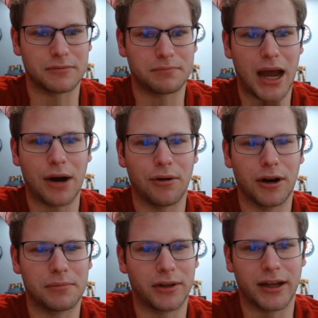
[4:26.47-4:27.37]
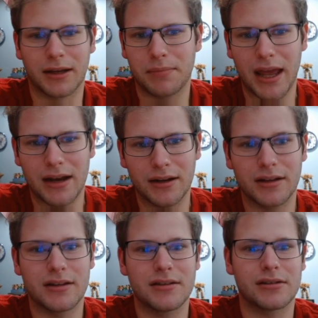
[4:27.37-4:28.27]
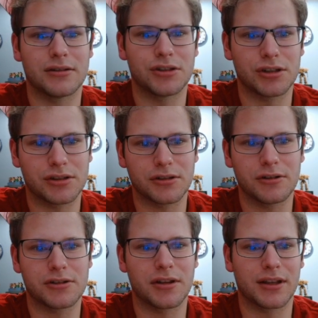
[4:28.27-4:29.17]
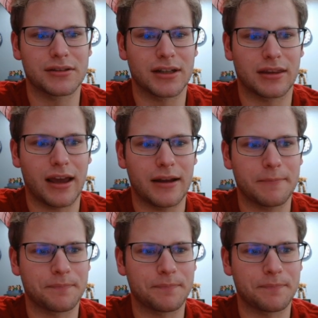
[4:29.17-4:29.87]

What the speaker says: power up like pandas and just desserts and things like that,